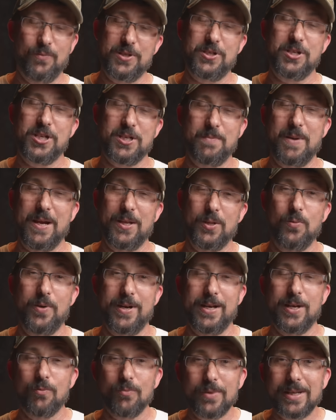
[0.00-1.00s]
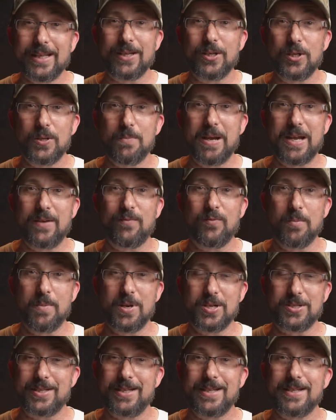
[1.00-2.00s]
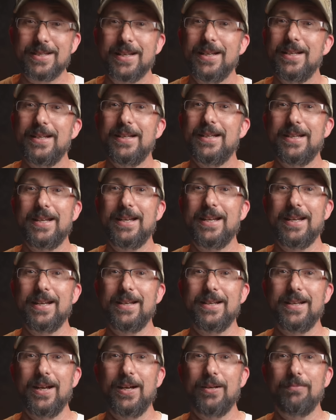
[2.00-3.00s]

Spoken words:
which is, by the way, a really good bait for muskies. And